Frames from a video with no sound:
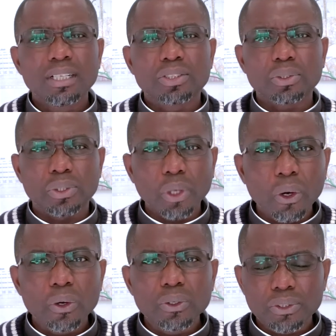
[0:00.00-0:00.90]
to
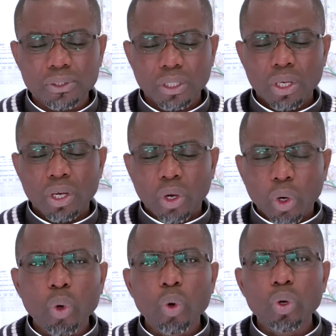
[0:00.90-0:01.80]
those
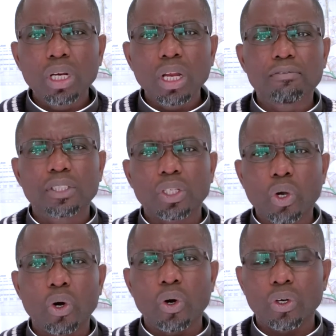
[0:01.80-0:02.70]
who loved
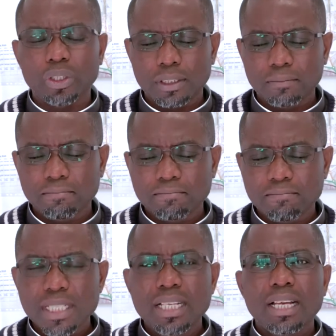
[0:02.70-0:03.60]
God
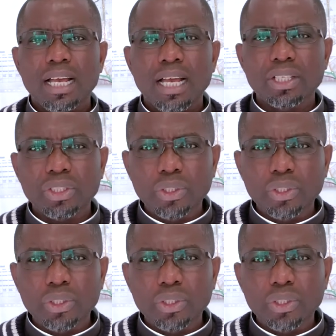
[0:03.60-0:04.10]
and